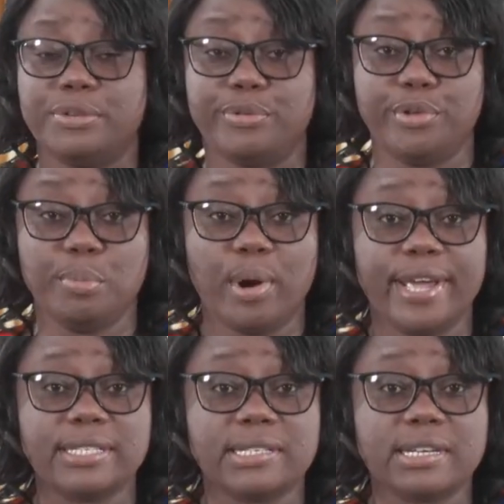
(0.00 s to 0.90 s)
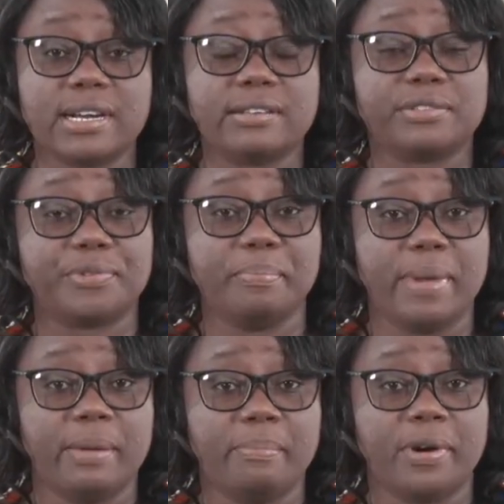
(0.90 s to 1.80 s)
Do you boys and girls
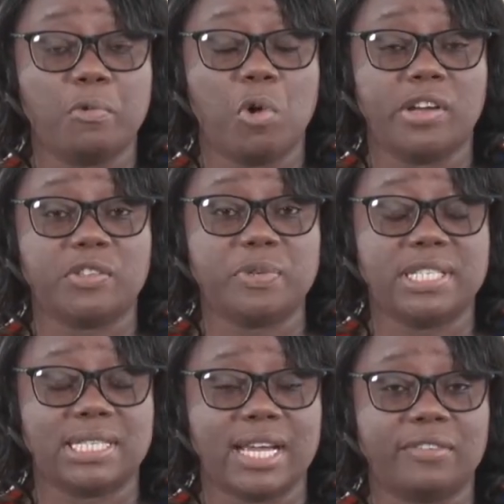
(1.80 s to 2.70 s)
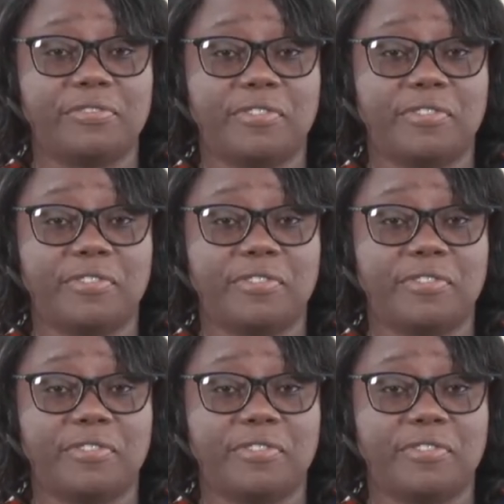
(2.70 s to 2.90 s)
remember what we said